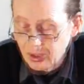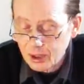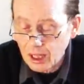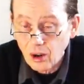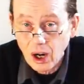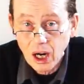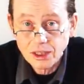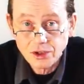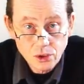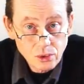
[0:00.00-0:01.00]
Now, I
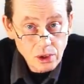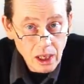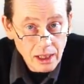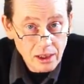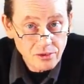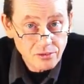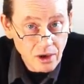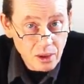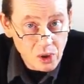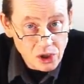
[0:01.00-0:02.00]
do like
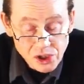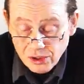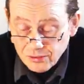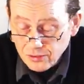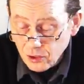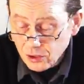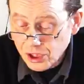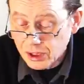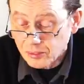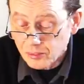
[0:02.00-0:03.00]
very much the
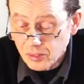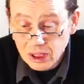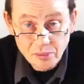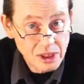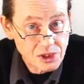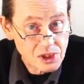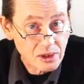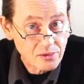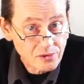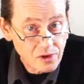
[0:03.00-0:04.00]
40mm
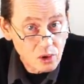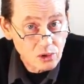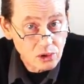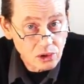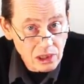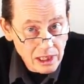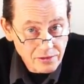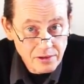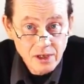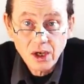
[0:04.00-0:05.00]
focal length.